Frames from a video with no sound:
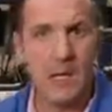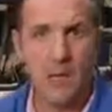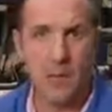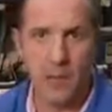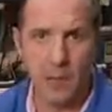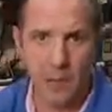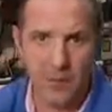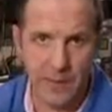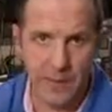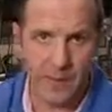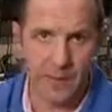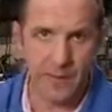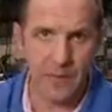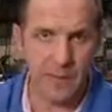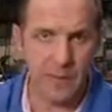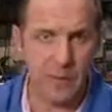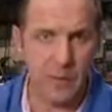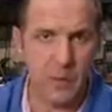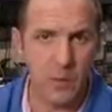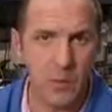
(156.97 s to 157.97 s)
but they'll
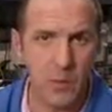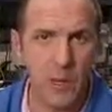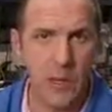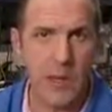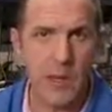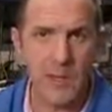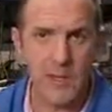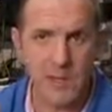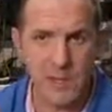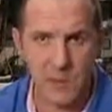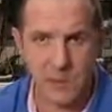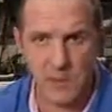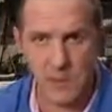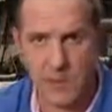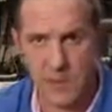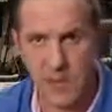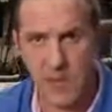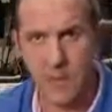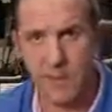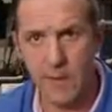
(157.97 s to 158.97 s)
give you a
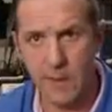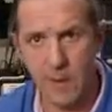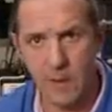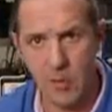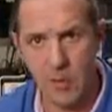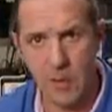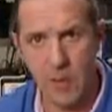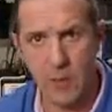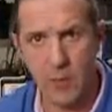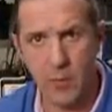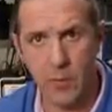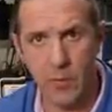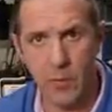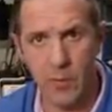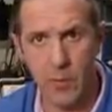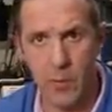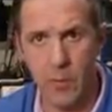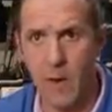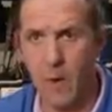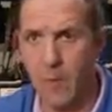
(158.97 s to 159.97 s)
specific trim
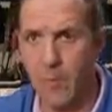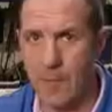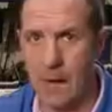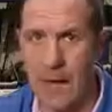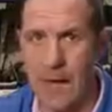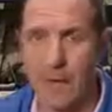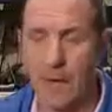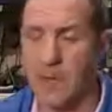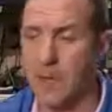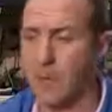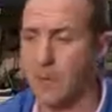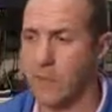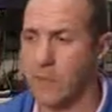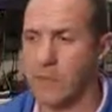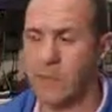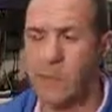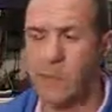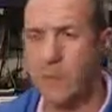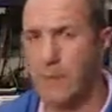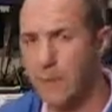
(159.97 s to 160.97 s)
point, whereby if
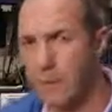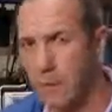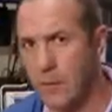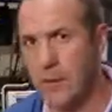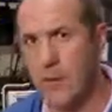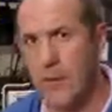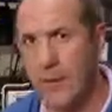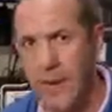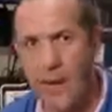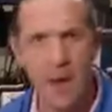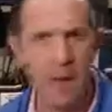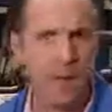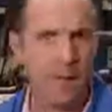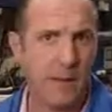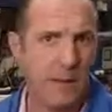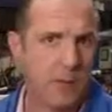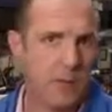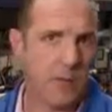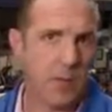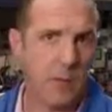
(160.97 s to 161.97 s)
you were to get out of
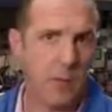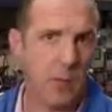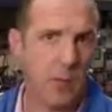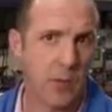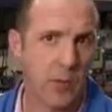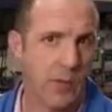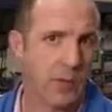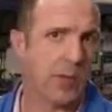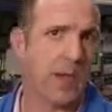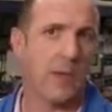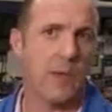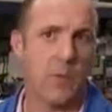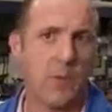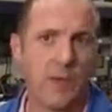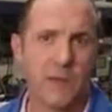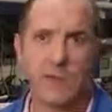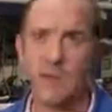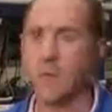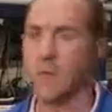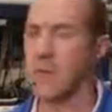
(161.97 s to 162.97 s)
that trim point, in other
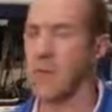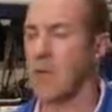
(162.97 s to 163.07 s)
words,